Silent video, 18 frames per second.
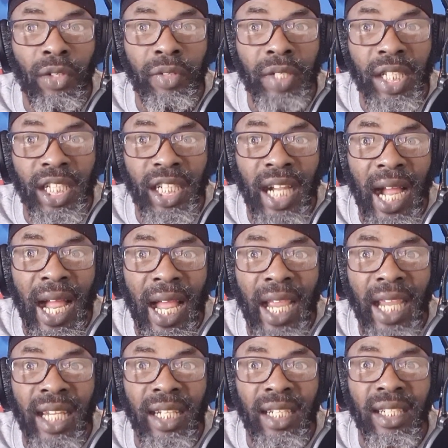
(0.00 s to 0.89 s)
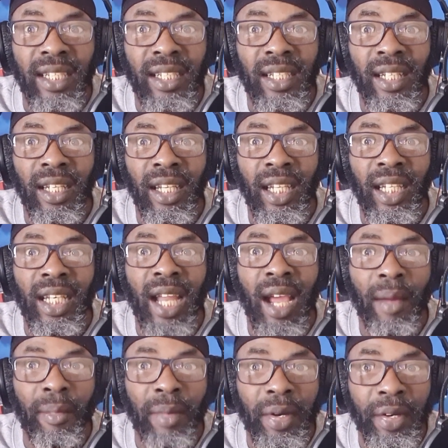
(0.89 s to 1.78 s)
rich guys in
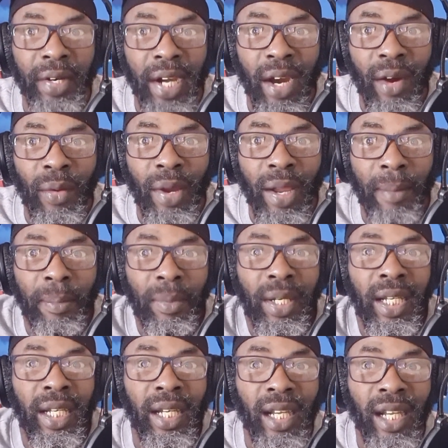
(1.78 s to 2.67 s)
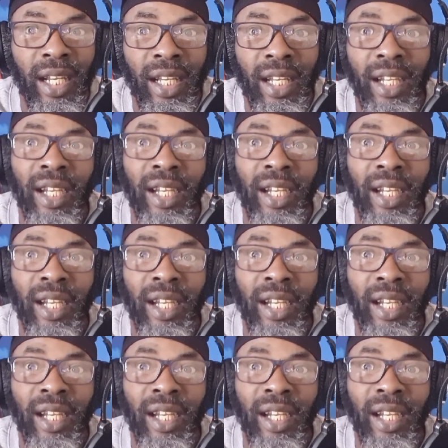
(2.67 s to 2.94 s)
America where I play